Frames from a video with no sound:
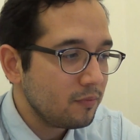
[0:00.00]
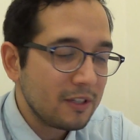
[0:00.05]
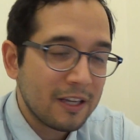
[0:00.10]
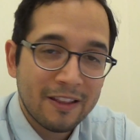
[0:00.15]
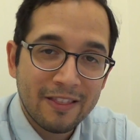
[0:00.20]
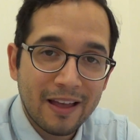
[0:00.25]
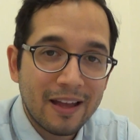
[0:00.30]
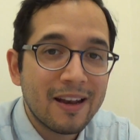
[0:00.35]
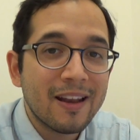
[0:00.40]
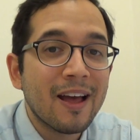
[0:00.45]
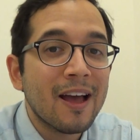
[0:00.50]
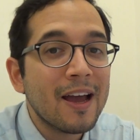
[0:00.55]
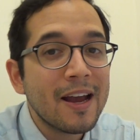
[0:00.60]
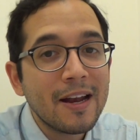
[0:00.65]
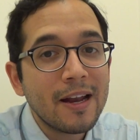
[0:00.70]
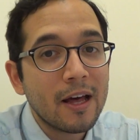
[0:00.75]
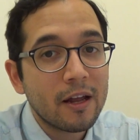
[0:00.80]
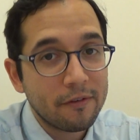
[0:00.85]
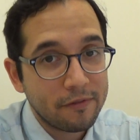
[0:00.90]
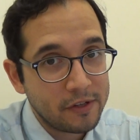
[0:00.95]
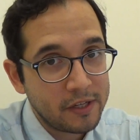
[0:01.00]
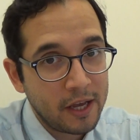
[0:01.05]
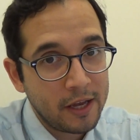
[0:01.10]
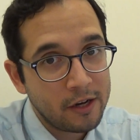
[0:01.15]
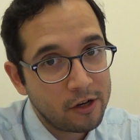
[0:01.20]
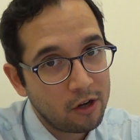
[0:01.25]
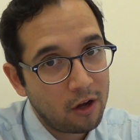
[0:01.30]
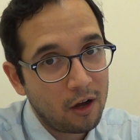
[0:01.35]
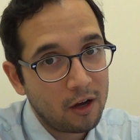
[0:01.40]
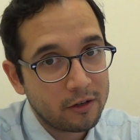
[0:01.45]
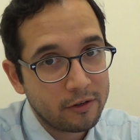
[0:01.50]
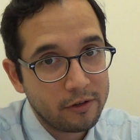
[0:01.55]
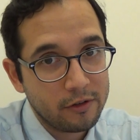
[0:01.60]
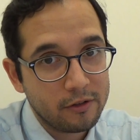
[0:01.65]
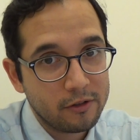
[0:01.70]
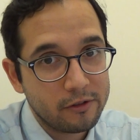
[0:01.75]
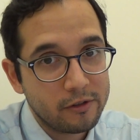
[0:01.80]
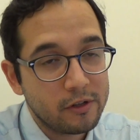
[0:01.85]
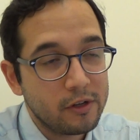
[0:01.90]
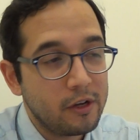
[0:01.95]
that 9 out of 10
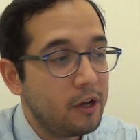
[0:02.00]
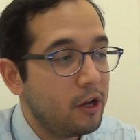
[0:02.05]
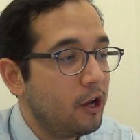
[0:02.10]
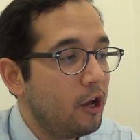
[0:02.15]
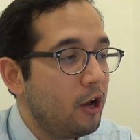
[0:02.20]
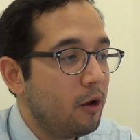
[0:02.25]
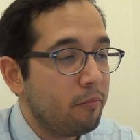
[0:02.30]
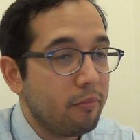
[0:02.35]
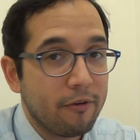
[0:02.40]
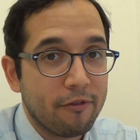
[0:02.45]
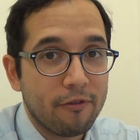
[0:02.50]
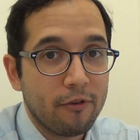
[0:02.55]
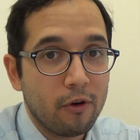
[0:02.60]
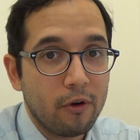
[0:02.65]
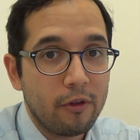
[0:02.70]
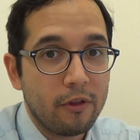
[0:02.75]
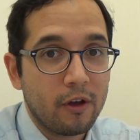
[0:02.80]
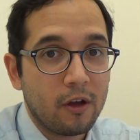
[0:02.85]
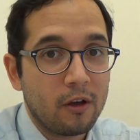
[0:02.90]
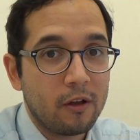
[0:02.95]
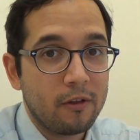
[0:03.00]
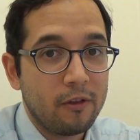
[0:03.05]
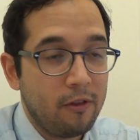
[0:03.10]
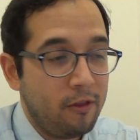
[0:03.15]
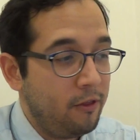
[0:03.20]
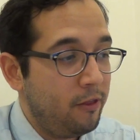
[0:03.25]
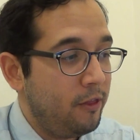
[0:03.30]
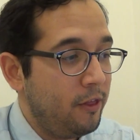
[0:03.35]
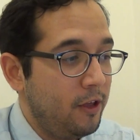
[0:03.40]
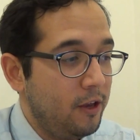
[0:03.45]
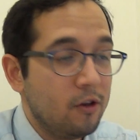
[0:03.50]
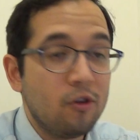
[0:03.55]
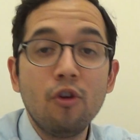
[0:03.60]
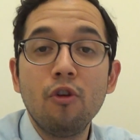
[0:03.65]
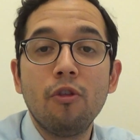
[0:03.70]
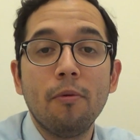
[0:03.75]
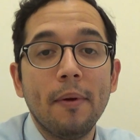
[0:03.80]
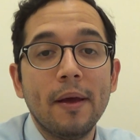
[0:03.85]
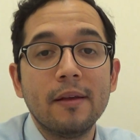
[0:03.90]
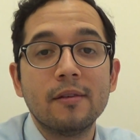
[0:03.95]
doctors prefer the
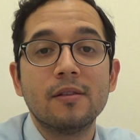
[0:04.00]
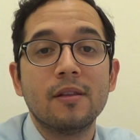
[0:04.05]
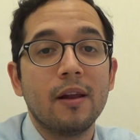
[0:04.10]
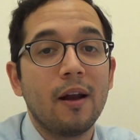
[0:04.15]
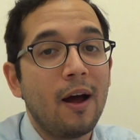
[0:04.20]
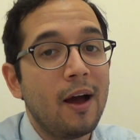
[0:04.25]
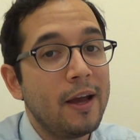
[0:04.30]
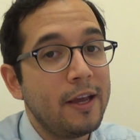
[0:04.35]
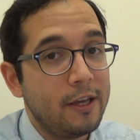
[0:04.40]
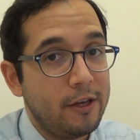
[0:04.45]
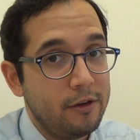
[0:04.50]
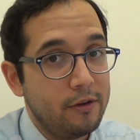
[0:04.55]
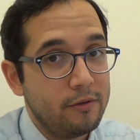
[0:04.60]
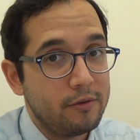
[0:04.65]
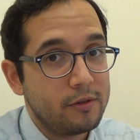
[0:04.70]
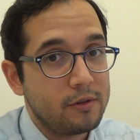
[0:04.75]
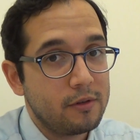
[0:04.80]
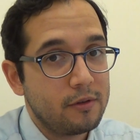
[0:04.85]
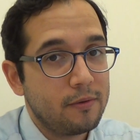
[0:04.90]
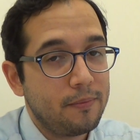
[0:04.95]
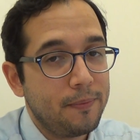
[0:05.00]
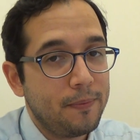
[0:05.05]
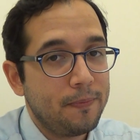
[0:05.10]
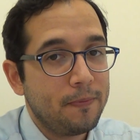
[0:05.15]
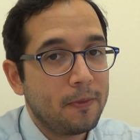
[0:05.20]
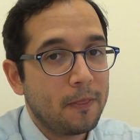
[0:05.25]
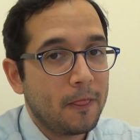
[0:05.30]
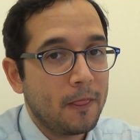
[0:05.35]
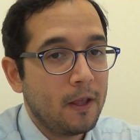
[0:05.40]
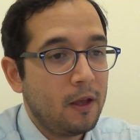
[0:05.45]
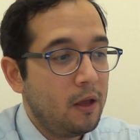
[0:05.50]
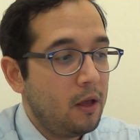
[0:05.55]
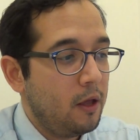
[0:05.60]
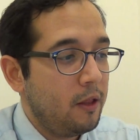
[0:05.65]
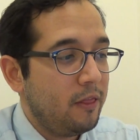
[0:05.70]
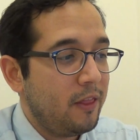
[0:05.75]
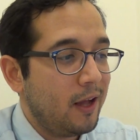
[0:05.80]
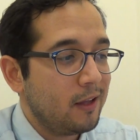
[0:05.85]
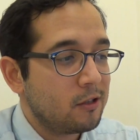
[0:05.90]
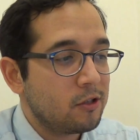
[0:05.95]
toothpaste that I use,
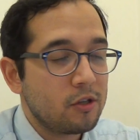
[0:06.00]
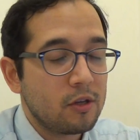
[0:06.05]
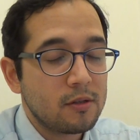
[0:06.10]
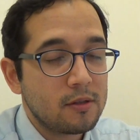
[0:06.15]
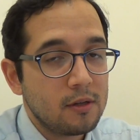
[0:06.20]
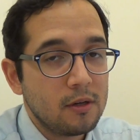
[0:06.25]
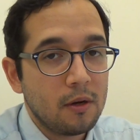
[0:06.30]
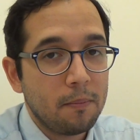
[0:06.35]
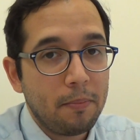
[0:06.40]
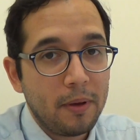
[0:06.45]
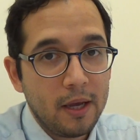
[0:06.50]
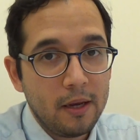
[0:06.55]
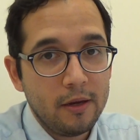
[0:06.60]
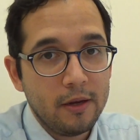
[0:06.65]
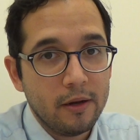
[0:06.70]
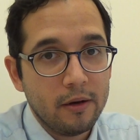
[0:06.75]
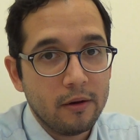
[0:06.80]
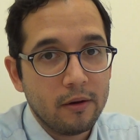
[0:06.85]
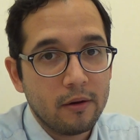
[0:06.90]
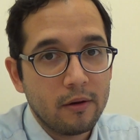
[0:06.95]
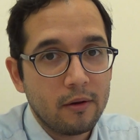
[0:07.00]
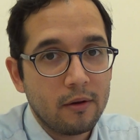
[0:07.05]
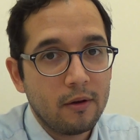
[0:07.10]
that's just an opinion.